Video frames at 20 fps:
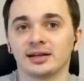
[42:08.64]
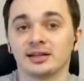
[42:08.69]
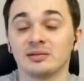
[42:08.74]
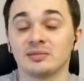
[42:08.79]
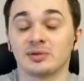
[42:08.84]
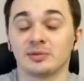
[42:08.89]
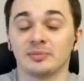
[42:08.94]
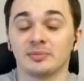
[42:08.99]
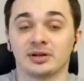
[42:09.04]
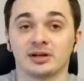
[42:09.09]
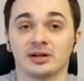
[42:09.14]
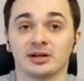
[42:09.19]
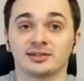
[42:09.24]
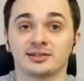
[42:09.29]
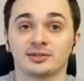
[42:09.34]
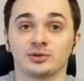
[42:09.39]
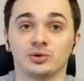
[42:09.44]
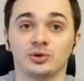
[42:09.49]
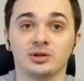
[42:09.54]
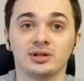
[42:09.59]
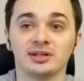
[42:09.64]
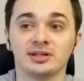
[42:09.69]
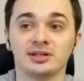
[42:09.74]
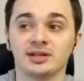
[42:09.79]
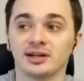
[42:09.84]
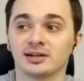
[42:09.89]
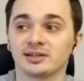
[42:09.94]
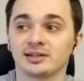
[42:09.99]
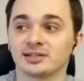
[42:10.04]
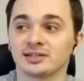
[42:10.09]
some attacks here
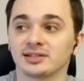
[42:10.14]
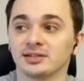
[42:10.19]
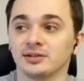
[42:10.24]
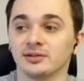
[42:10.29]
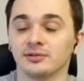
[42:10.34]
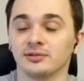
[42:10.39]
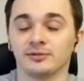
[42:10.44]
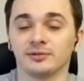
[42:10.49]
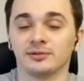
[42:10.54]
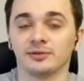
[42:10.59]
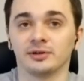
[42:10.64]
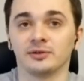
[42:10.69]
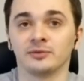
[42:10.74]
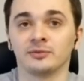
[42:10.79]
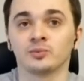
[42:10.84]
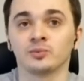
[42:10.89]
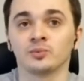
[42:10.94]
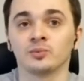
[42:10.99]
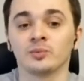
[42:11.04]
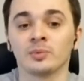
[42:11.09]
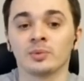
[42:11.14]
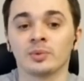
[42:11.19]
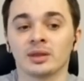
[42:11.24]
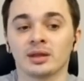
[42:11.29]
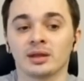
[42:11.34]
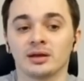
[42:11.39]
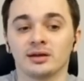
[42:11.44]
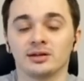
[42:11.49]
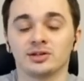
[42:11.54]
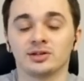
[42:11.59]
will seem very trivial,
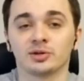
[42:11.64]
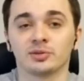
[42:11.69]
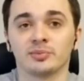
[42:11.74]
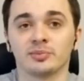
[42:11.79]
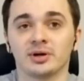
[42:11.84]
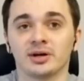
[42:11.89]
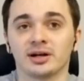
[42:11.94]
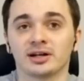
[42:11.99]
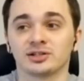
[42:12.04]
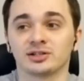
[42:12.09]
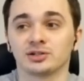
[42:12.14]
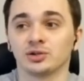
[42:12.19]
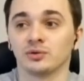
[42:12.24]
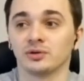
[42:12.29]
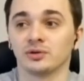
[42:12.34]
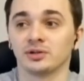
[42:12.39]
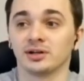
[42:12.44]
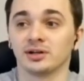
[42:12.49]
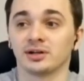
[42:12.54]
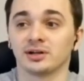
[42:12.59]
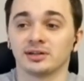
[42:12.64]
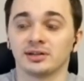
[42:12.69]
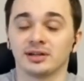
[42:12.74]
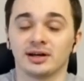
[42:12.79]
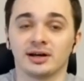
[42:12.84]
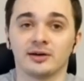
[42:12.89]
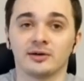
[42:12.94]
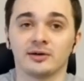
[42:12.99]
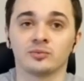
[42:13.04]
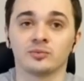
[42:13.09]
such as
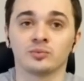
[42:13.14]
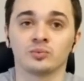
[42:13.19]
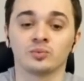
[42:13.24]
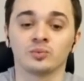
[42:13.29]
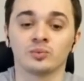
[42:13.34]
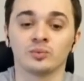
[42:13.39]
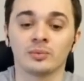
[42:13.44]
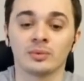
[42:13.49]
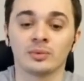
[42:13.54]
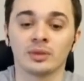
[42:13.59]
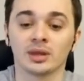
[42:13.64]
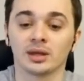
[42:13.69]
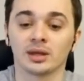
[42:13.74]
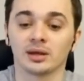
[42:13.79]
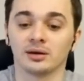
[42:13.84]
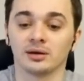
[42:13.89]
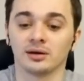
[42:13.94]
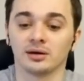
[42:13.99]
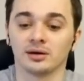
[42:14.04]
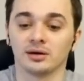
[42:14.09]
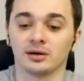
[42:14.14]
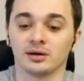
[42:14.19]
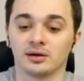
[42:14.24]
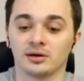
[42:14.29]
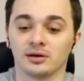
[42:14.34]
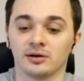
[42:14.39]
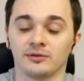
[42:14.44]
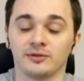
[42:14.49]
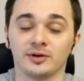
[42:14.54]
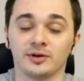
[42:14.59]
SQL injections
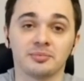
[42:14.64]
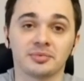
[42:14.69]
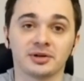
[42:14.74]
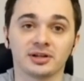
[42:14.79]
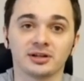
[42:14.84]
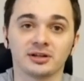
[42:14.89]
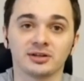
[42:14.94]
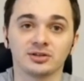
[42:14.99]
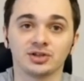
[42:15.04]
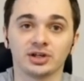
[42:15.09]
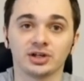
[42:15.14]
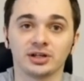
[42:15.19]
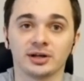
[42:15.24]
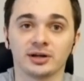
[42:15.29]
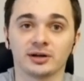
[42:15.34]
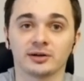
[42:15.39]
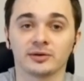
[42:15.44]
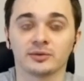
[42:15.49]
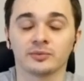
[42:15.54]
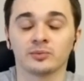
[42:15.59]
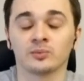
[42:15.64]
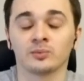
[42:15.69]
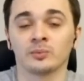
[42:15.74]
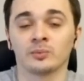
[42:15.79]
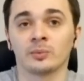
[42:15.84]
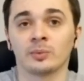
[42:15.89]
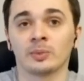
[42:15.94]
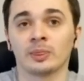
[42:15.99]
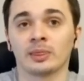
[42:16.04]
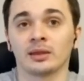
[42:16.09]
based
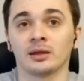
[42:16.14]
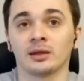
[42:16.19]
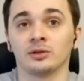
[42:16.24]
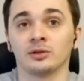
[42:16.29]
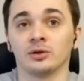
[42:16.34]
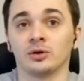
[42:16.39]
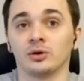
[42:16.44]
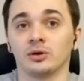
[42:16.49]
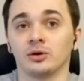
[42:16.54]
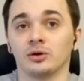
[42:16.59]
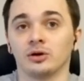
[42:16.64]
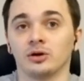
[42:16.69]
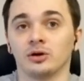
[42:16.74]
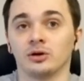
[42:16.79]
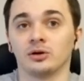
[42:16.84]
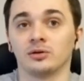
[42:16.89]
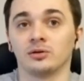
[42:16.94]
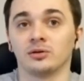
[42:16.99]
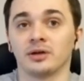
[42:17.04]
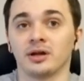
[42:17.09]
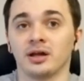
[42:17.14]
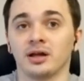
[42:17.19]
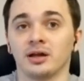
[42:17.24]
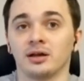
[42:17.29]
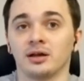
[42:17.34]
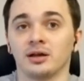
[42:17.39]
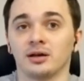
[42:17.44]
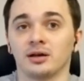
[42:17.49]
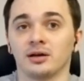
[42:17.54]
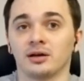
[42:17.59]
on web applications or
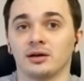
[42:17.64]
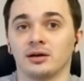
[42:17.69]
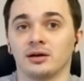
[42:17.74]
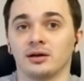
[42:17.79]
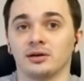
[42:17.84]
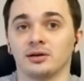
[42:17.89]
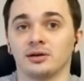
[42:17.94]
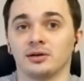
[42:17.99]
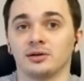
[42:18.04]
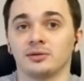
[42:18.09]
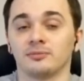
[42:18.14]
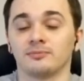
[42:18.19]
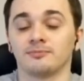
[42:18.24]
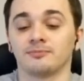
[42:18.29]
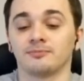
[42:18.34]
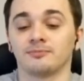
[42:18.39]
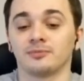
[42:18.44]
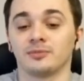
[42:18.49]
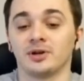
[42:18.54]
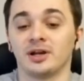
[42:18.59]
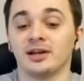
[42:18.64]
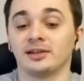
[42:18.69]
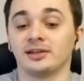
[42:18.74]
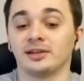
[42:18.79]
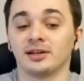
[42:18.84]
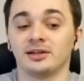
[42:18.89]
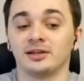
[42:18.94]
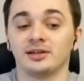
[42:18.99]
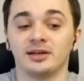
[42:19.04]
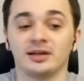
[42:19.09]
for HMIs based on web
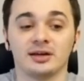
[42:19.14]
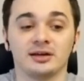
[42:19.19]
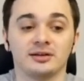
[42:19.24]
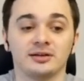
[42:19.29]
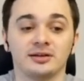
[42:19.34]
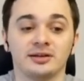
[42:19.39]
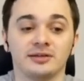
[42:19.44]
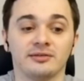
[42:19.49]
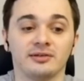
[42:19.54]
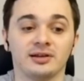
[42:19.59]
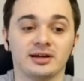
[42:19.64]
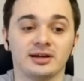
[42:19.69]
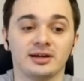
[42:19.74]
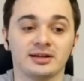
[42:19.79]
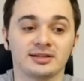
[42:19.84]
applications.